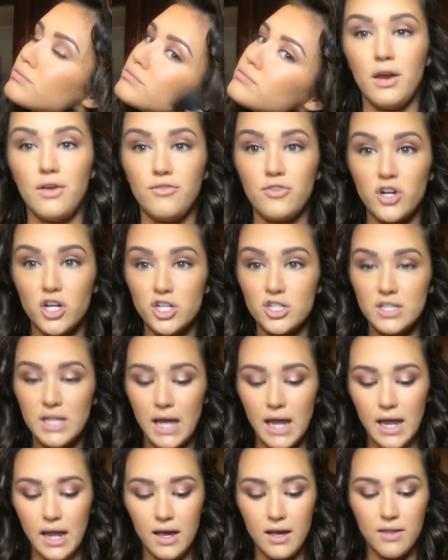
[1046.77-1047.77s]
And if you're
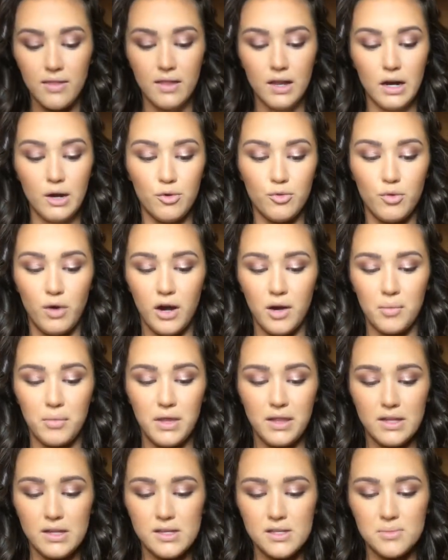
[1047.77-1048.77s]
tan, then I would
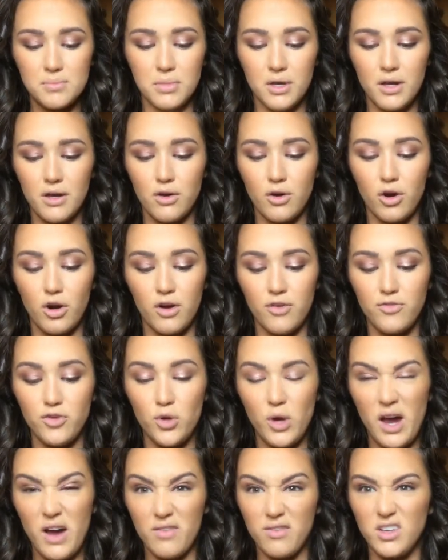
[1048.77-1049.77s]
recommend this, but, or if
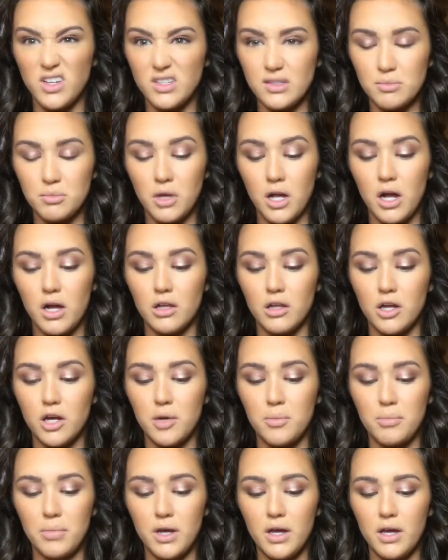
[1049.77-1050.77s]
you have like some
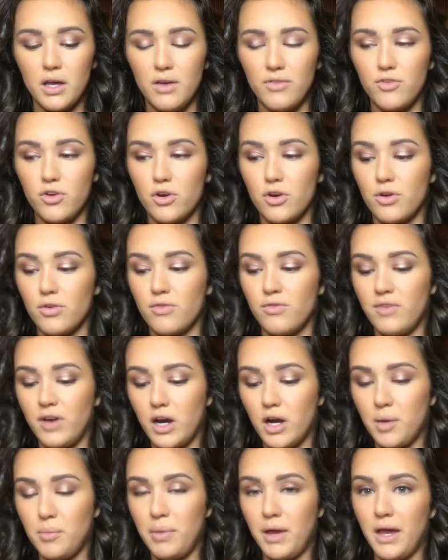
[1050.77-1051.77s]
color, but if you're
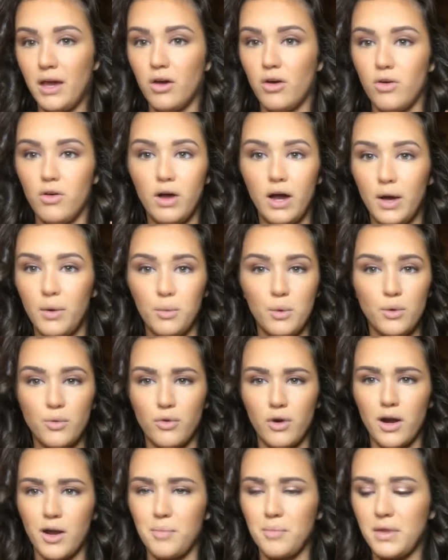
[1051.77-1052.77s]
very pale, I wouldn't
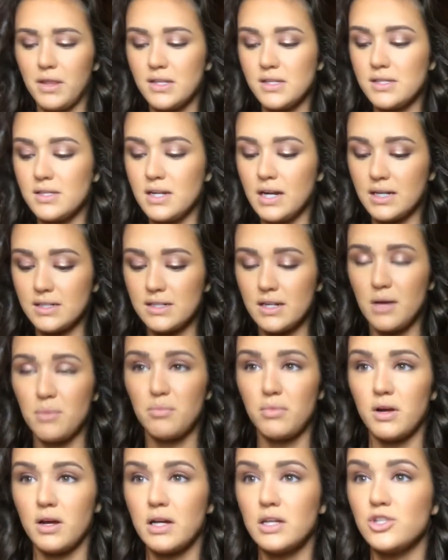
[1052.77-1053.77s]
recommend this next step
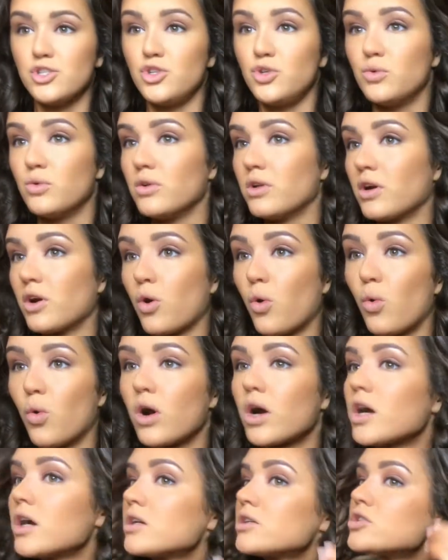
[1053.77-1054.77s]
because you will look
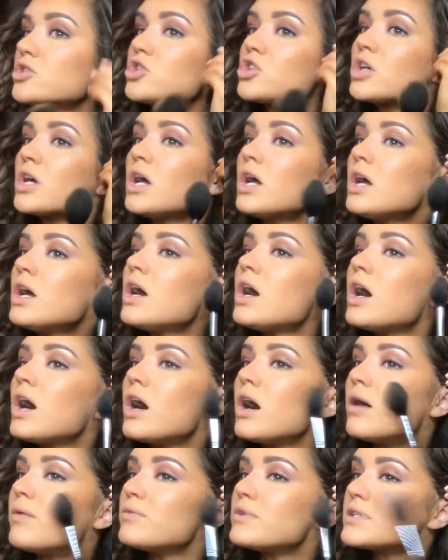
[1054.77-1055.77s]
orange.
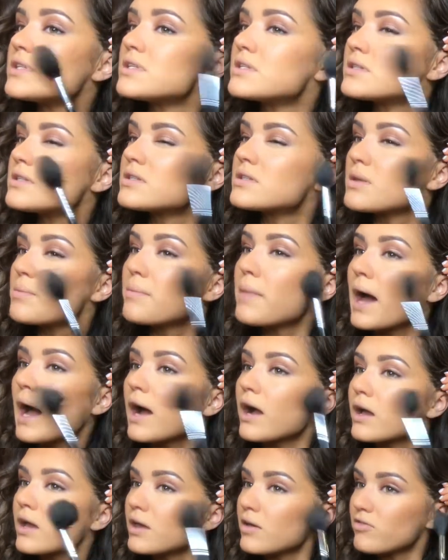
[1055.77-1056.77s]
This is the
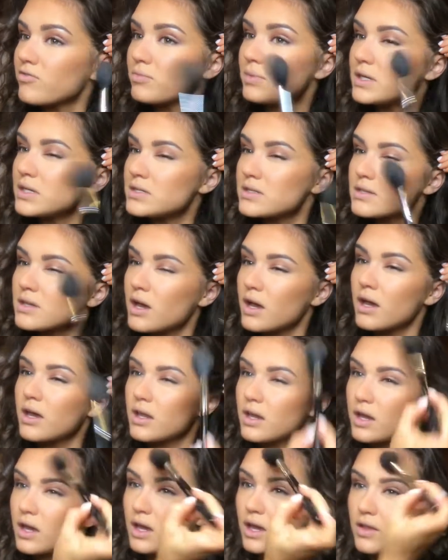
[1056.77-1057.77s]
Matte Give Me
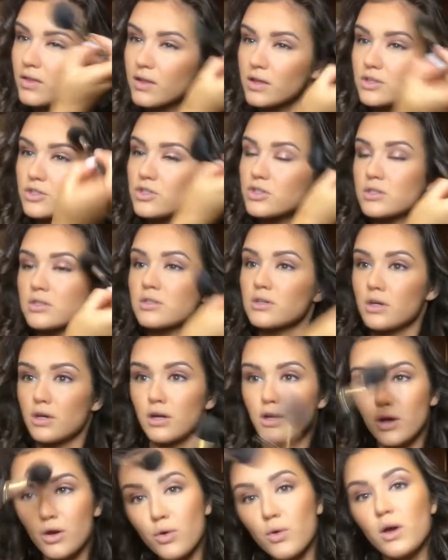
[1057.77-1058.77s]
Sun, and that's just
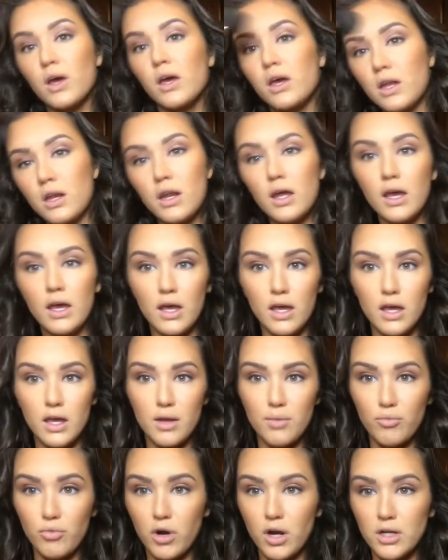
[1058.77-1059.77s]
gonna go in
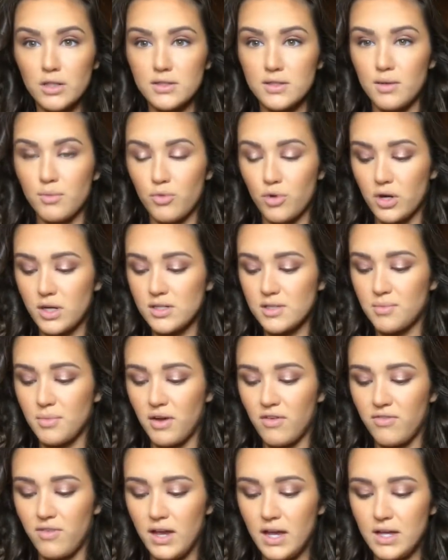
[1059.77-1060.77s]
and bronze up the rest of
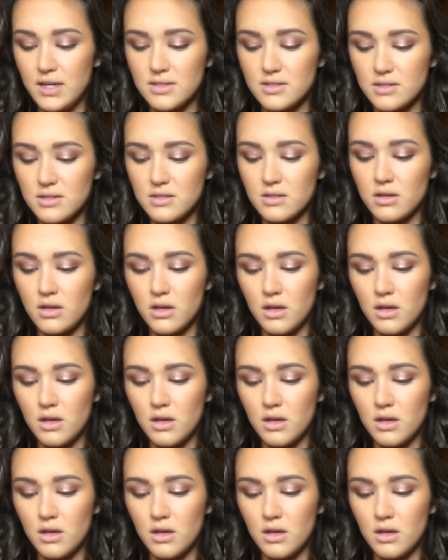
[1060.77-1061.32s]
my face.